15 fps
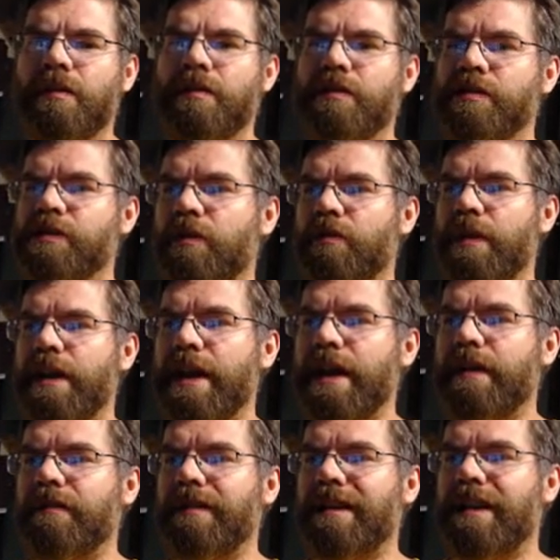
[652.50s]
So
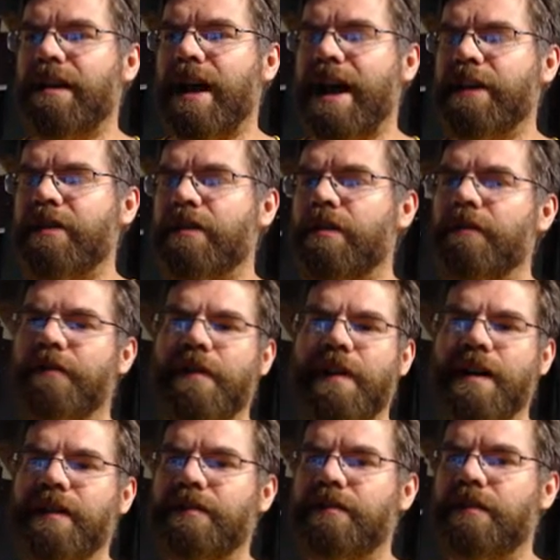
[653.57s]
I couldn't
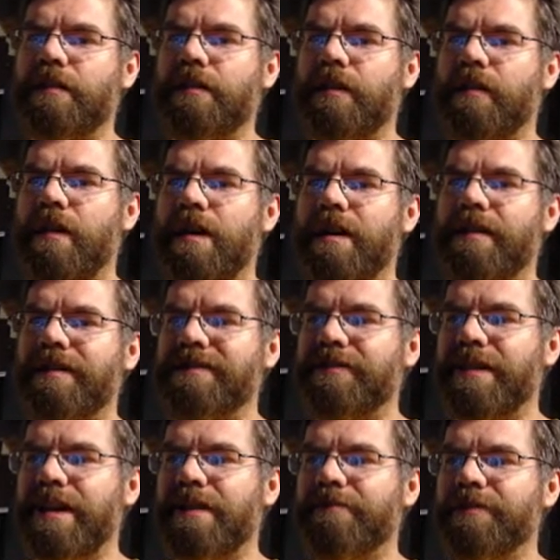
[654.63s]
find a lot on
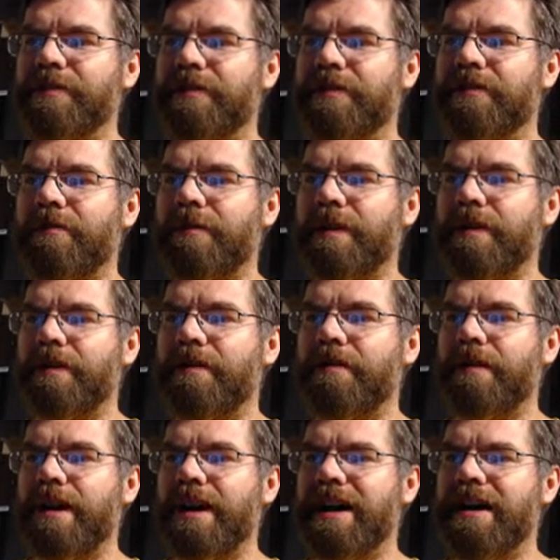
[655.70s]
your amateur
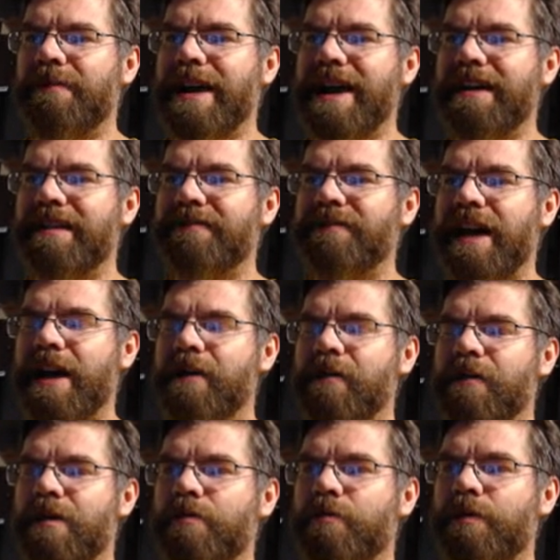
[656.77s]
career. How
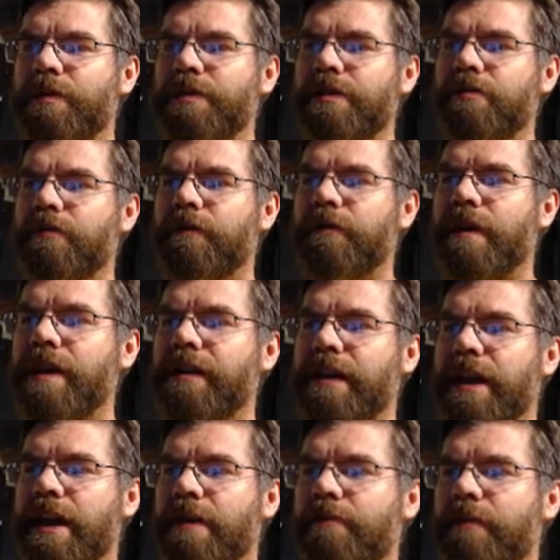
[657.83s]
long were you
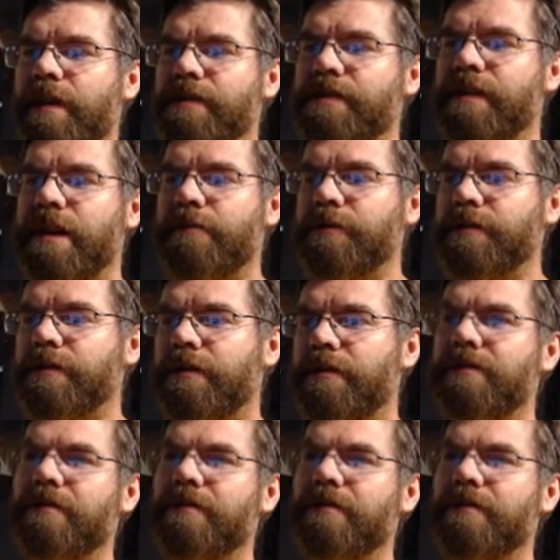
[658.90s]
fighting as an amateur?